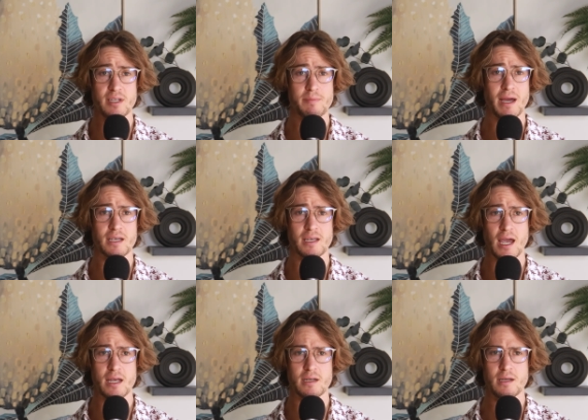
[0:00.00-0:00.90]
feedback
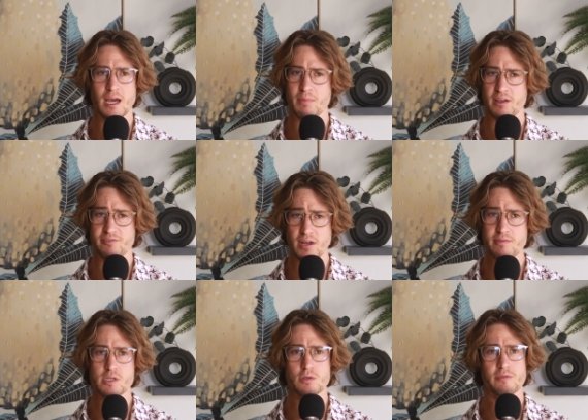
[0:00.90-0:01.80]
again, and my
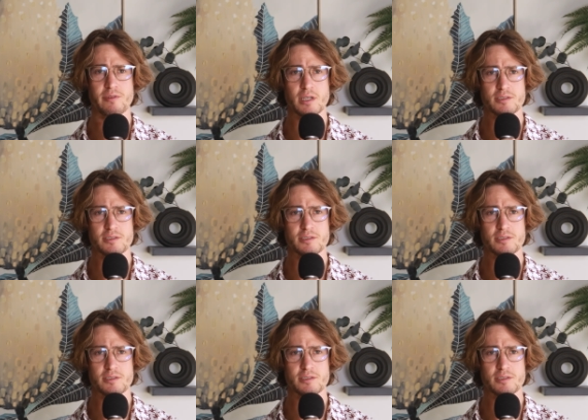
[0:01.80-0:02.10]
favorite tool for